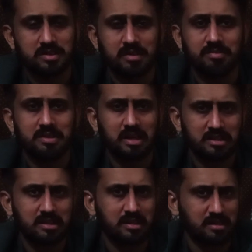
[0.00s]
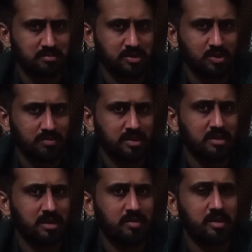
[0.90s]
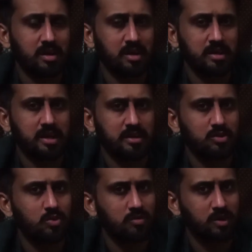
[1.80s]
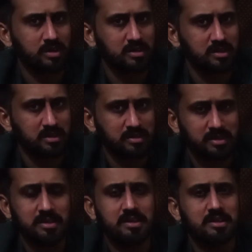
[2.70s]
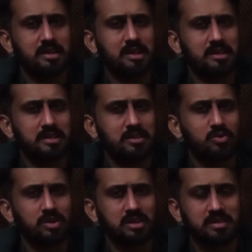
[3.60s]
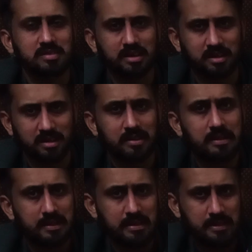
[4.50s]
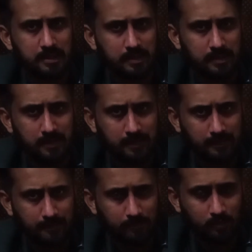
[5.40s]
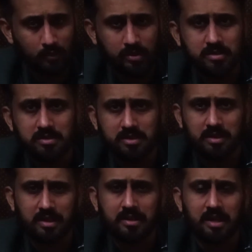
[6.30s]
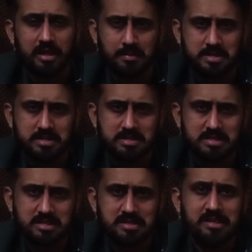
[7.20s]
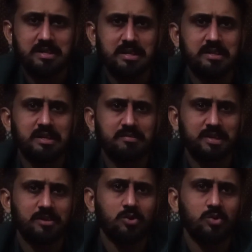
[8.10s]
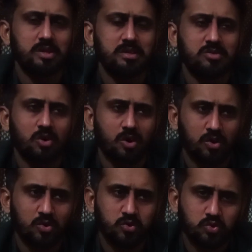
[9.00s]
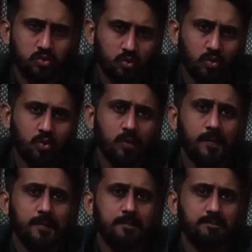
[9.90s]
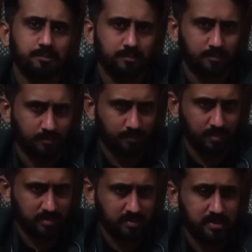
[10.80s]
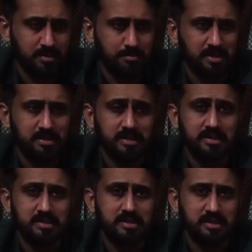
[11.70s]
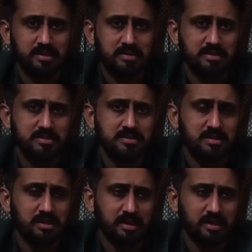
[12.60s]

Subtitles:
save the other vision of the other eye and to avoid the central retinal artery occlusion in the second eye. So it is an eye emergency. Central retinal vein occlusion is also sudden, but it is